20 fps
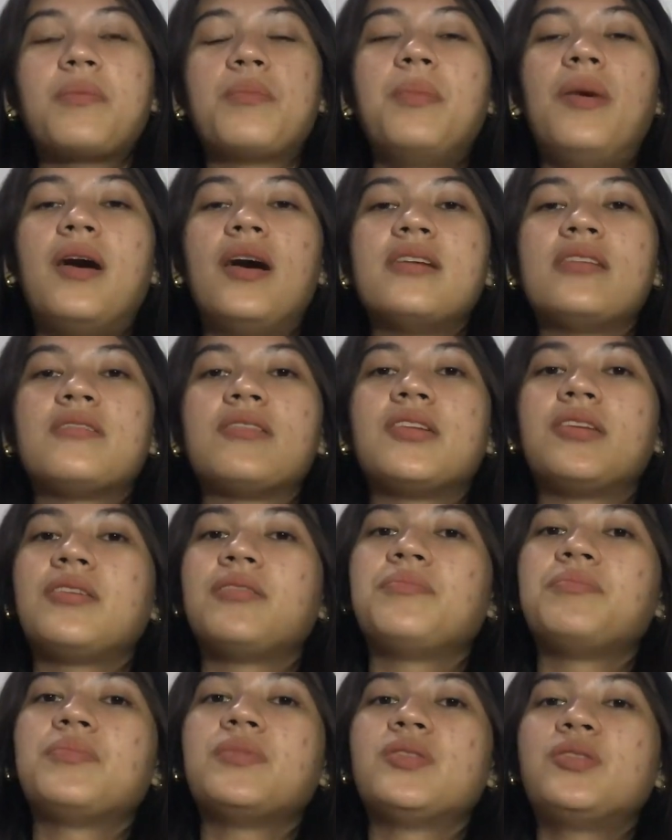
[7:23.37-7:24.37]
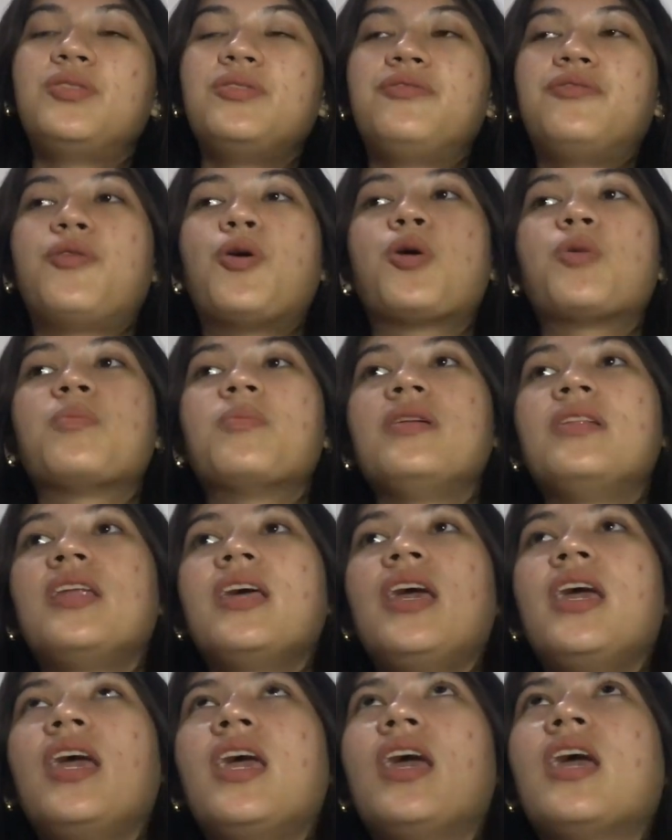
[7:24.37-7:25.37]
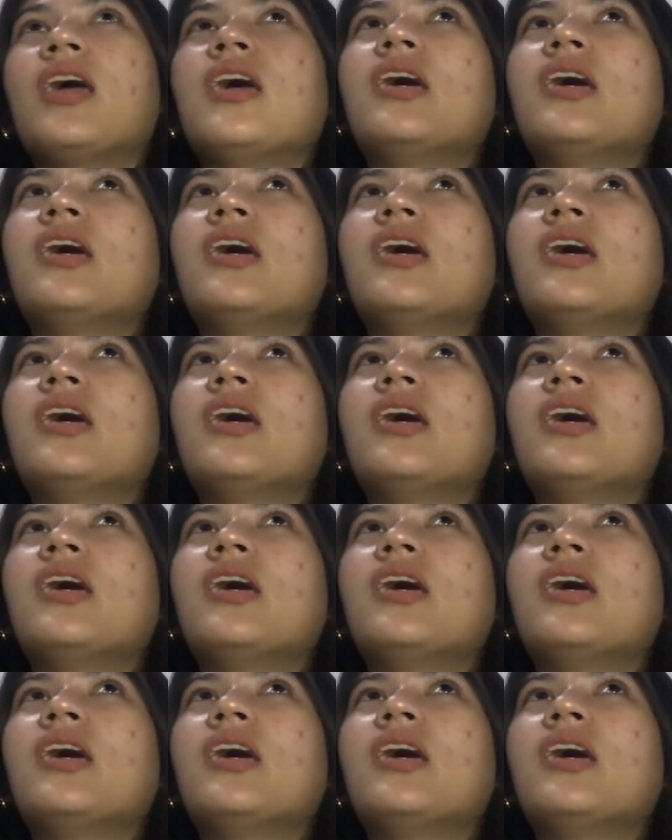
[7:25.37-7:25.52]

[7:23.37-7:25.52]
but to formally